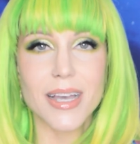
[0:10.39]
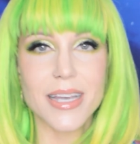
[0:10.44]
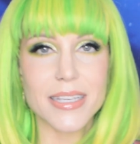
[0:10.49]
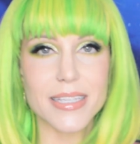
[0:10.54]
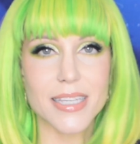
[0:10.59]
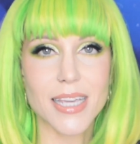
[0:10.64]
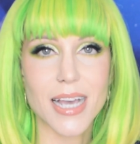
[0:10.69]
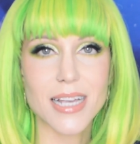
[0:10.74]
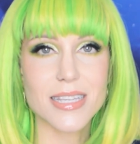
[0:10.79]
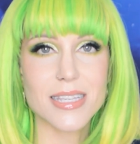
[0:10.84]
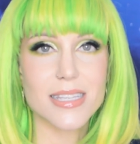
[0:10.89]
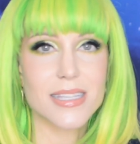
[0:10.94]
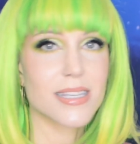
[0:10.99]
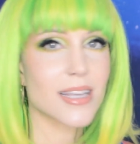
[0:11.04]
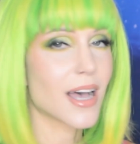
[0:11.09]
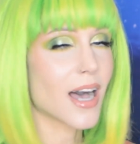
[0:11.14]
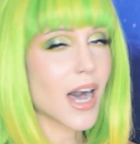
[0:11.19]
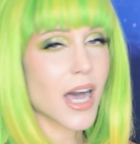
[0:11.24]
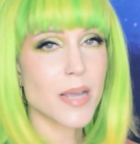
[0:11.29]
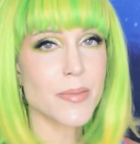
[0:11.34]
Yes,
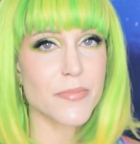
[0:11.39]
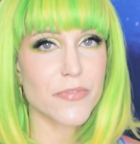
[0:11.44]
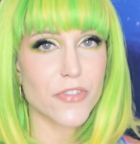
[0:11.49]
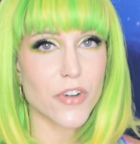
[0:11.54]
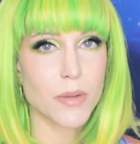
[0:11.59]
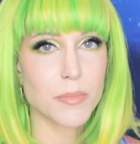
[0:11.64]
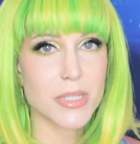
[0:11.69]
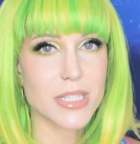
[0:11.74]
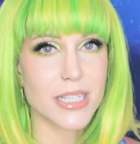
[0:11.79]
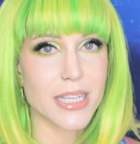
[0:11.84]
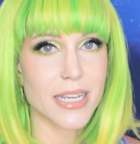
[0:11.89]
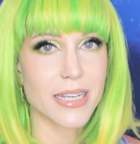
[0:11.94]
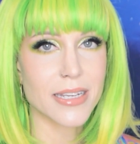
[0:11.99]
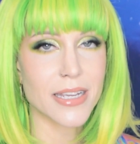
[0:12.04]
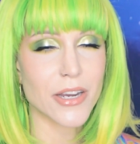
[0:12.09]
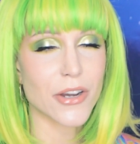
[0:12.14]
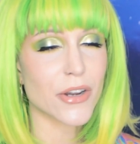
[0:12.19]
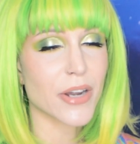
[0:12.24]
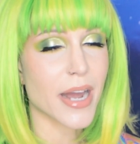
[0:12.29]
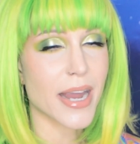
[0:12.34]
I'm From
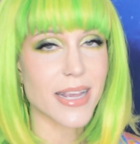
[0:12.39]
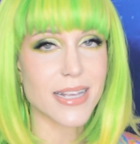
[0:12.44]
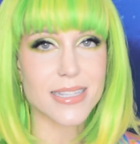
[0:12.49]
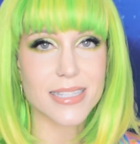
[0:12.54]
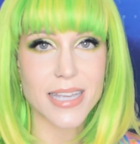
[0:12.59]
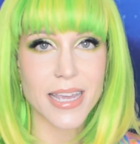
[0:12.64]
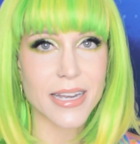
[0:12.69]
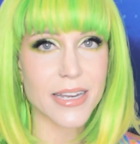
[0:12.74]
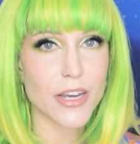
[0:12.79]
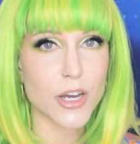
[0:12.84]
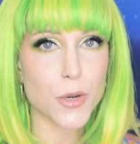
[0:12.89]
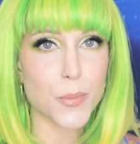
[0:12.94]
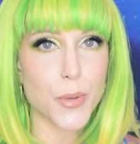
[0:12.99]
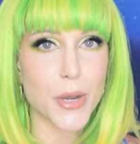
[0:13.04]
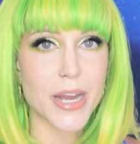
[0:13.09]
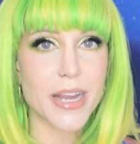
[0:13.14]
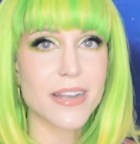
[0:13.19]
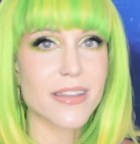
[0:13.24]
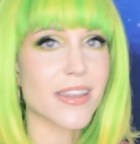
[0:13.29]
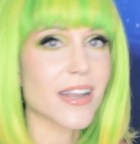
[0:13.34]
Skincare, a skincare
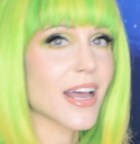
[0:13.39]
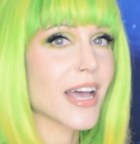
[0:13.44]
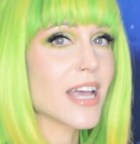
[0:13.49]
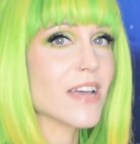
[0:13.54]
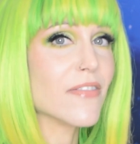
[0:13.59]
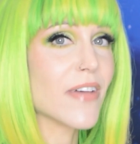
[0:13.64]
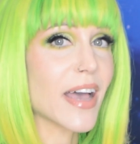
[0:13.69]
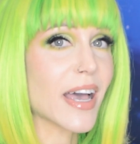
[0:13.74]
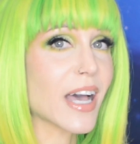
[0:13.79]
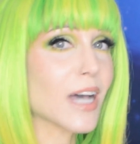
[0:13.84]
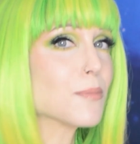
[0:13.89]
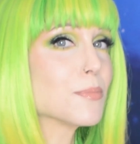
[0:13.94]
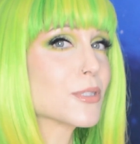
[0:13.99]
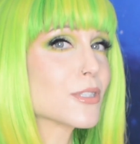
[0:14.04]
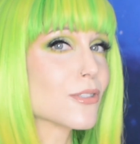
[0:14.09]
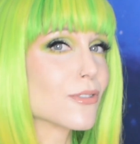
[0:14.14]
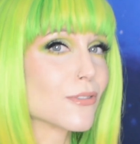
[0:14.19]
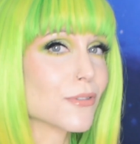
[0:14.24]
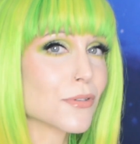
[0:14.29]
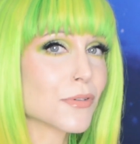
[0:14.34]
brand that I have
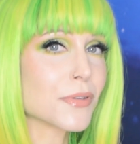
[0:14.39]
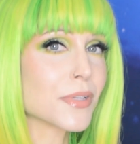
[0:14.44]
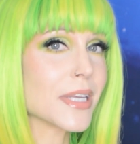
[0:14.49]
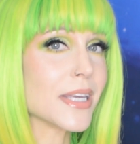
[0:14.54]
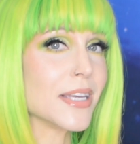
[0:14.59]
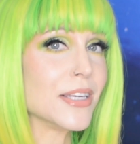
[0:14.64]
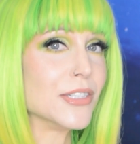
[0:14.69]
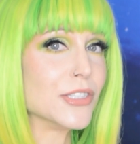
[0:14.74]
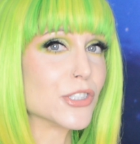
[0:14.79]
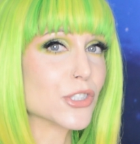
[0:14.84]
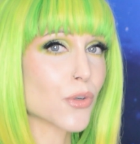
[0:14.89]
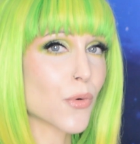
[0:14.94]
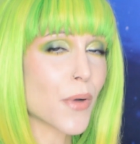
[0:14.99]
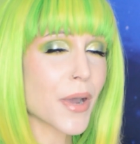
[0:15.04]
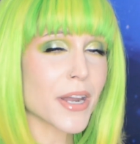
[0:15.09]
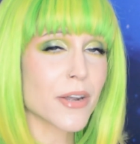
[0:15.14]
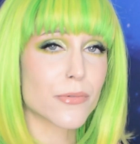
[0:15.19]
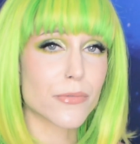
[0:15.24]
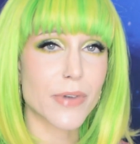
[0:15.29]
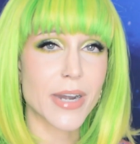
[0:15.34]
absolutely
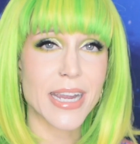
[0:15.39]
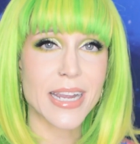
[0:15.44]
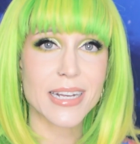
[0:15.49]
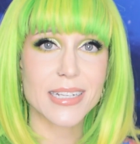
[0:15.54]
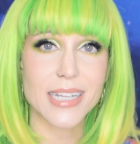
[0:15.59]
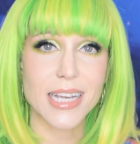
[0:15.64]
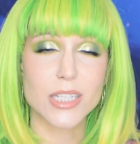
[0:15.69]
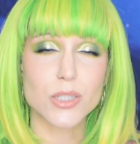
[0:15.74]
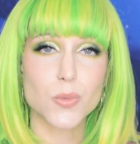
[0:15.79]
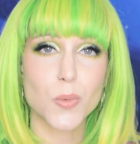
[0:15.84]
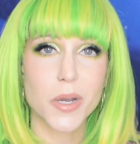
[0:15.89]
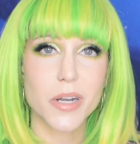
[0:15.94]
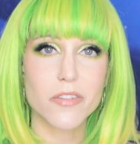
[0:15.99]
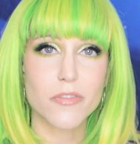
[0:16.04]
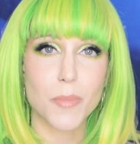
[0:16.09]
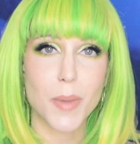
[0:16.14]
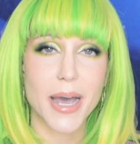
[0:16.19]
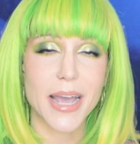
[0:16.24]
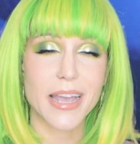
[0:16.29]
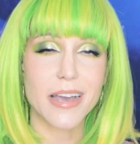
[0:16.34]
enjoyed, ranked as one
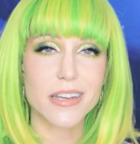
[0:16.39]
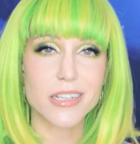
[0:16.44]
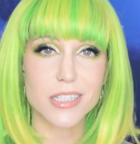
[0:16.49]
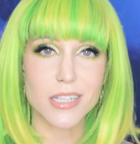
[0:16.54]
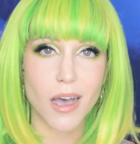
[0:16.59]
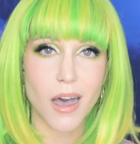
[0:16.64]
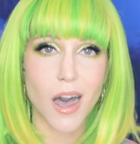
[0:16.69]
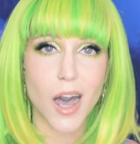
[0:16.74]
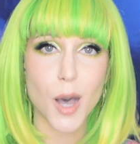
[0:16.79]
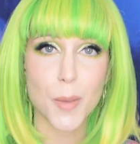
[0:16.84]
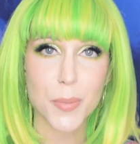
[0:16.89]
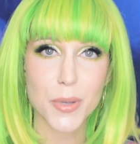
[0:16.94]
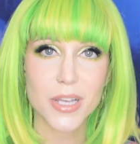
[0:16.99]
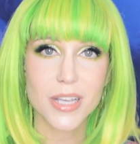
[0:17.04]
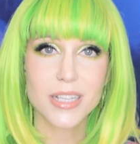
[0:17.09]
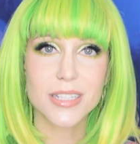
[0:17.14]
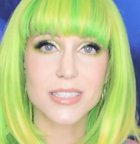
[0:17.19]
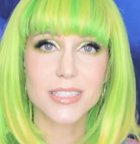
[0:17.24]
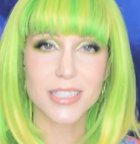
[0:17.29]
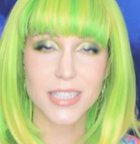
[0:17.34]
of my top
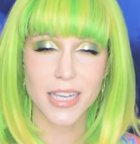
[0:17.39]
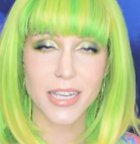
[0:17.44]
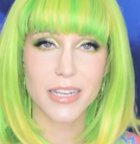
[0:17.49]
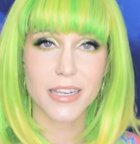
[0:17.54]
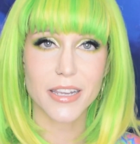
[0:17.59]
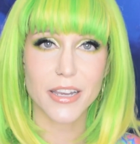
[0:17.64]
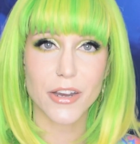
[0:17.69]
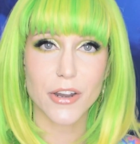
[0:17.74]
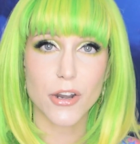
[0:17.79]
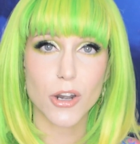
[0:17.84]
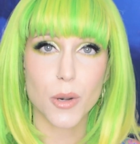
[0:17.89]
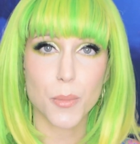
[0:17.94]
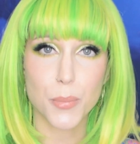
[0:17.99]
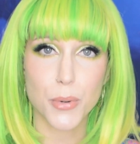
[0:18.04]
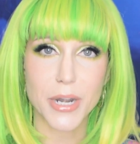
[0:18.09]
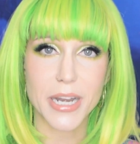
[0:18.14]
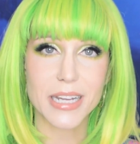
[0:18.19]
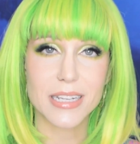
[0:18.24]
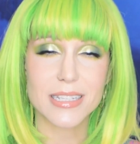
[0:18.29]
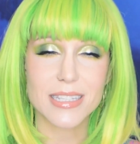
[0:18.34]
skincare
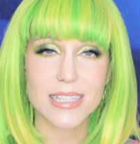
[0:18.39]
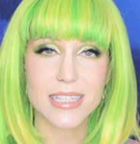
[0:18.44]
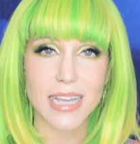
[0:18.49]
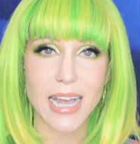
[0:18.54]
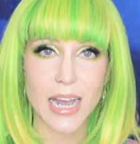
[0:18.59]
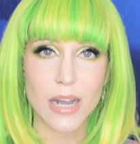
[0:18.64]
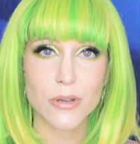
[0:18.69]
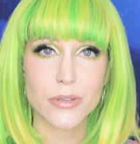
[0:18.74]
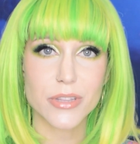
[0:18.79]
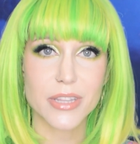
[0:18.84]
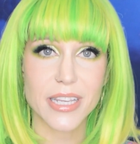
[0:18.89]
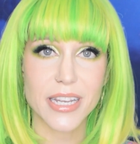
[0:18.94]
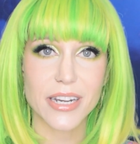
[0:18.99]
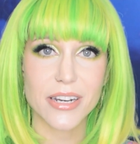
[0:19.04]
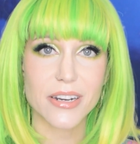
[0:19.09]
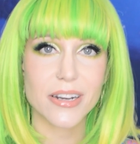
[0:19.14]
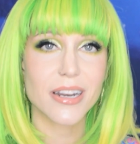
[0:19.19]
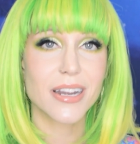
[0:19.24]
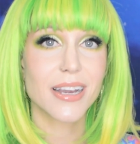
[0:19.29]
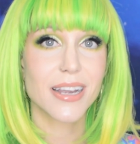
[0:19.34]
brands out
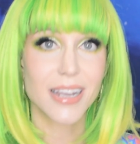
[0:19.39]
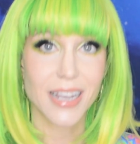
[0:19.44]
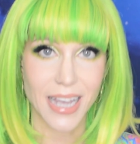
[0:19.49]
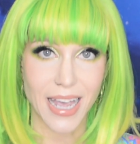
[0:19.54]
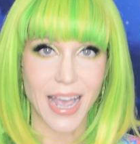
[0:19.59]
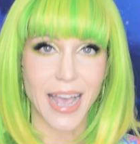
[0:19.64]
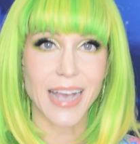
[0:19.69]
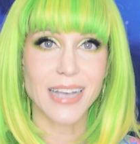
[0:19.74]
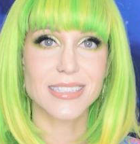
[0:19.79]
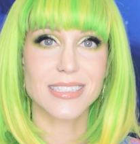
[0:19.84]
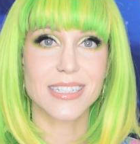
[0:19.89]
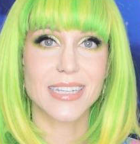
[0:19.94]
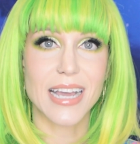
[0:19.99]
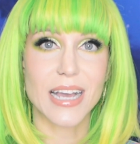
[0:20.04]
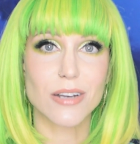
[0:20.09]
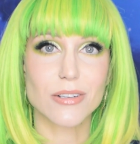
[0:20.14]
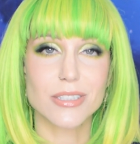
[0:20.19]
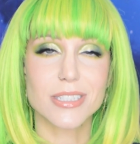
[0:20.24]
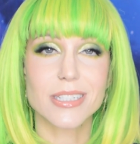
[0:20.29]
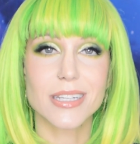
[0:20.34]
there, has
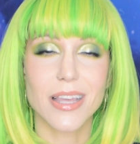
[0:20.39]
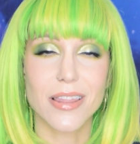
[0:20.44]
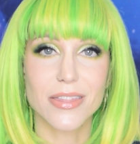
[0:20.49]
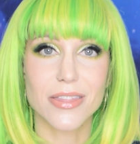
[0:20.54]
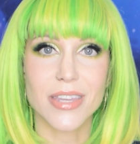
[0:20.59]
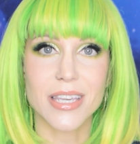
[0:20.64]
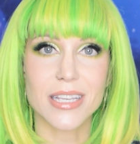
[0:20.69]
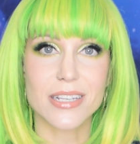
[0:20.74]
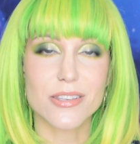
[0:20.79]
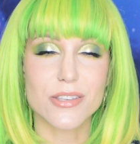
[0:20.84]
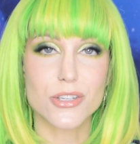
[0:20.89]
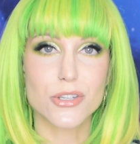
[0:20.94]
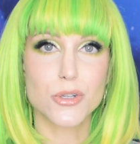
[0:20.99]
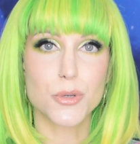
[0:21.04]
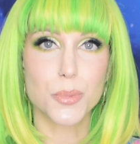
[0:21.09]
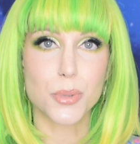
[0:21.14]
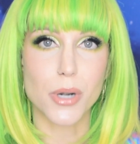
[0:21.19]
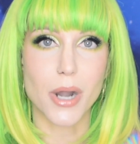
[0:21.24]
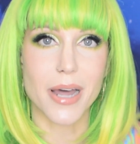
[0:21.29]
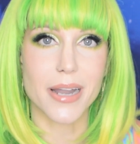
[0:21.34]
announced these
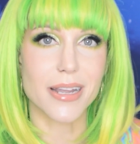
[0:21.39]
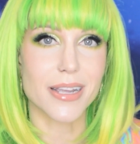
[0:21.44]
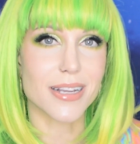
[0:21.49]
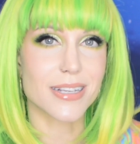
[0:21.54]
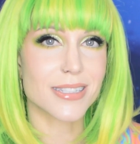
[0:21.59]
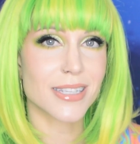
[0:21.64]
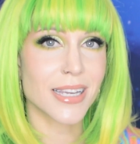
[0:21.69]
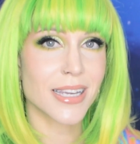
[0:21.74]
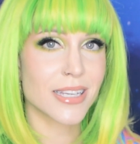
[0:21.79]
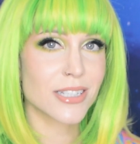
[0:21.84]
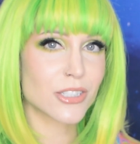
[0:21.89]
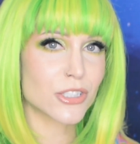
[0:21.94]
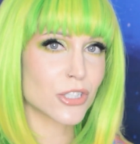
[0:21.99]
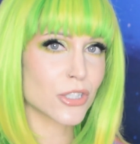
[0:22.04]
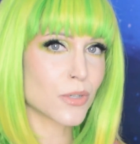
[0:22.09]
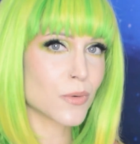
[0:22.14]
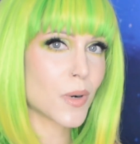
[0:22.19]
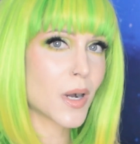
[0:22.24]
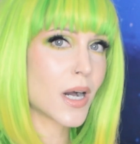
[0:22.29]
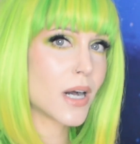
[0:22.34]
new products. And
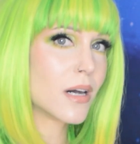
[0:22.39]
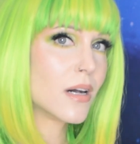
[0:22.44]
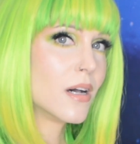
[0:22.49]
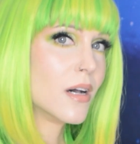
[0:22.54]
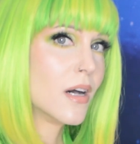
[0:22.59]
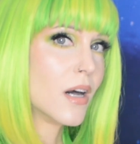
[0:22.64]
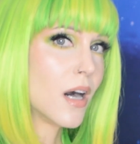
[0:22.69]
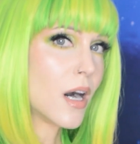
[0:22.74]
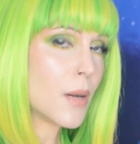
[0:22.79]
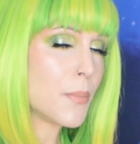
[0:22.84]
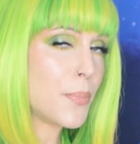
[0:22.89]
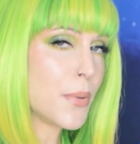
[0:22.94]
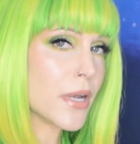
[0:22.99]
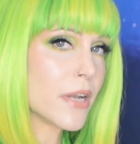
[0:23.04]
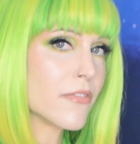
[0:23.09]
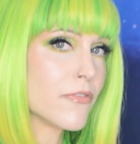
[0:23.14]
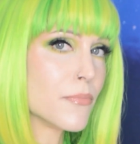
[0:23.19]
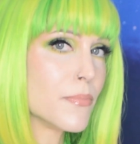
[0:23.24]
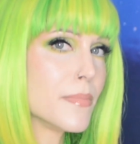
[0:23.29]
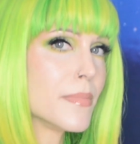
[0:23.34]
to a bit
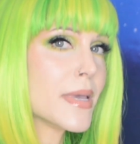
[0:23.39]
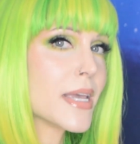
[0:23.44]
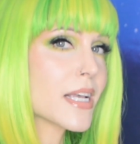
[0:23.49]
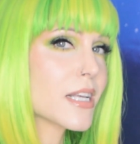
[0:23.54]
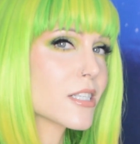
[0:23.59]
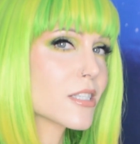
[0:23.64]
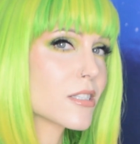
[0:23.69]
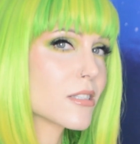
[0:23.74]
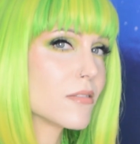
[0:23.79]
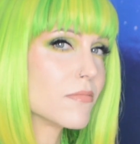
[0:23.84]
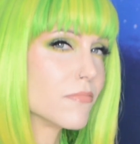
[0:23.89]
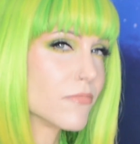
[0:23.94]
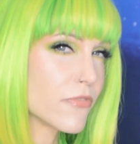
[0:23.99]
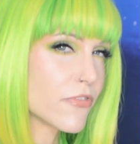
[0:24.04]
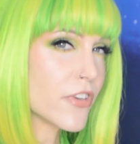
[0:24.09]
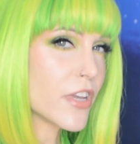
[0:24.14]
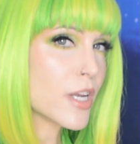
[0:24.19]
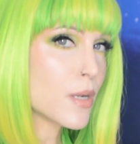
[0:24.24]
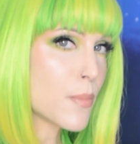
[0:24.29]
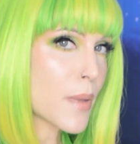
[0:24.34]
of mixed
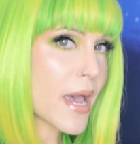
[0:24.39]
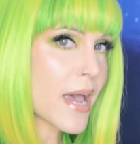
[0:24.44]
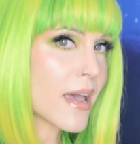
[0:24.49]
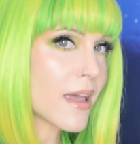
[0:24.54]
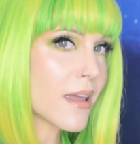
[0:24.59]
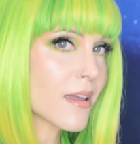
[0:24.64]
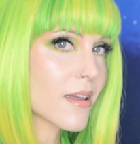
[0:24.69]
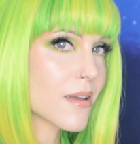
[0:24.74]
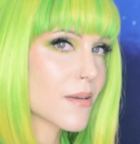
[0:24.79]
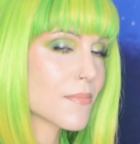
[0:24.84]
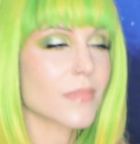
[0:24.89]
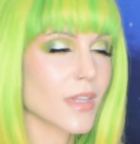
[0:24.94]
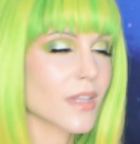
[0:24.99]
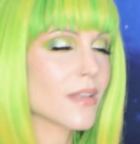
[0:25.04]
feedback.